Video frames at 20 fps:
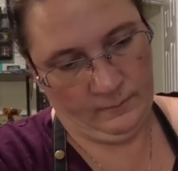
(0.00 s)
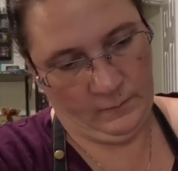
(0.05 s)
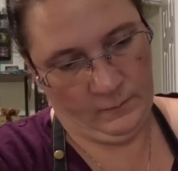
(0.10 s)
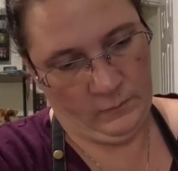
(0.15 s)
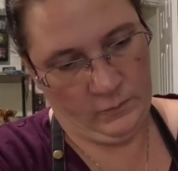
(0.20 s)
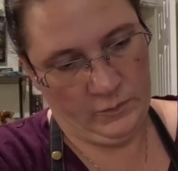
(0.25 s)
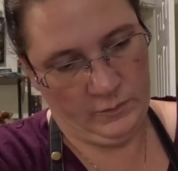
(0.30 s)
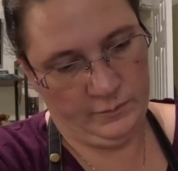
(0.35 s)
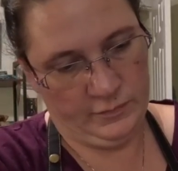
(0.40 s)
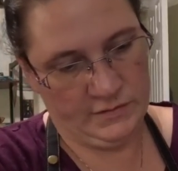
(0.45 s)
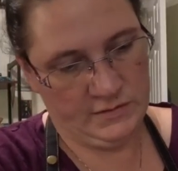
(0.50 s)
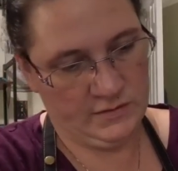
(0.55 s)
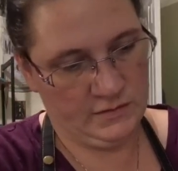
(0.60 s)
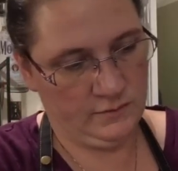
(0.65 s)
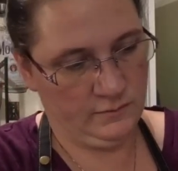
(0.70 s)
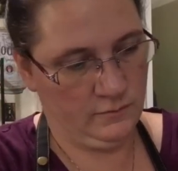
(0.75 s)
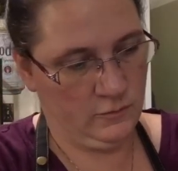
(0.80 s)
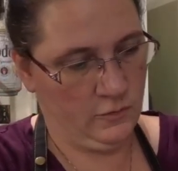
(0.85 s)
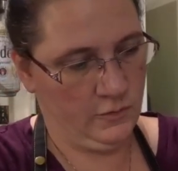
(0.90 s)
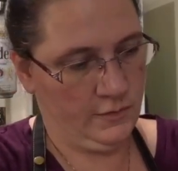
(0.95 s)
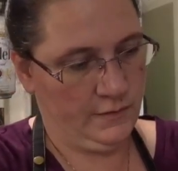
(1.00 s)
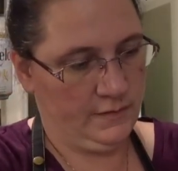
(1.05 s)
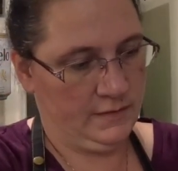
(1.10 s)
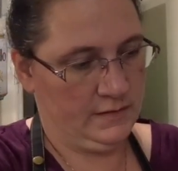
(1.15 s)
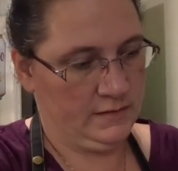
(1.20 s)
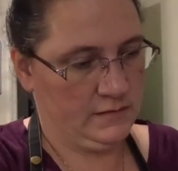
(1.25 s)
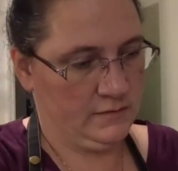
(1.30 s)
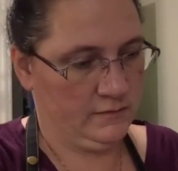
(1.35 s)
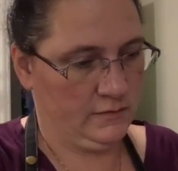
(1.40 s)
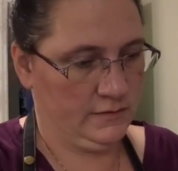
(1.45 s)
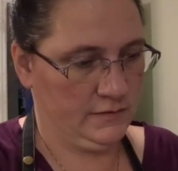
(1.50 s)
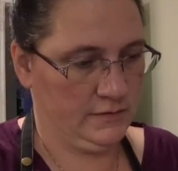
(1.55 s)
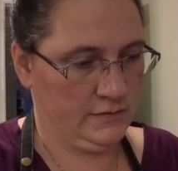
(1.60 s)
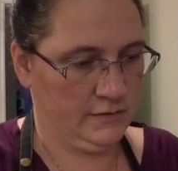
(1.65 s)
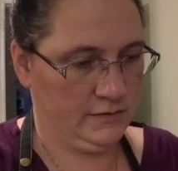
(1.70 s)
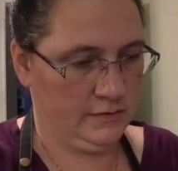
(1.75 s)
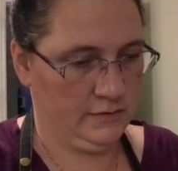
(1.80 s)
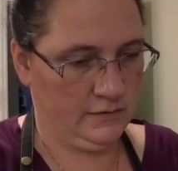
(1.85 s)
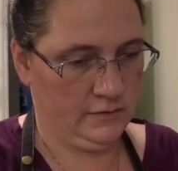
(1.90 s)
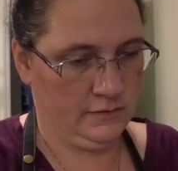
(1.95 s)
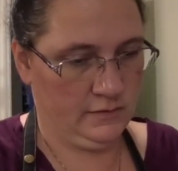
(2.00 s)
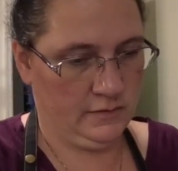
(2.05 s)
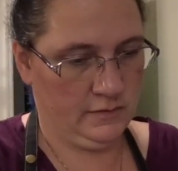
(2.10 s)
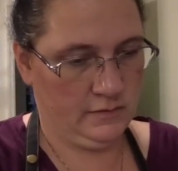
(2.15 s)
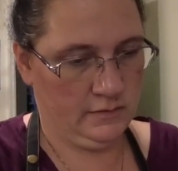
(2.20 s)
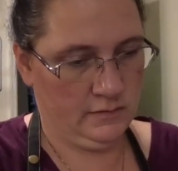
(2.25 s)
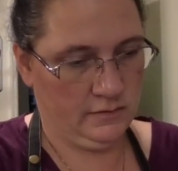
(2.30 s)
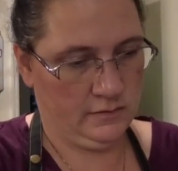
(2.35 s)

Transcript: I'm going to put some more in this one too.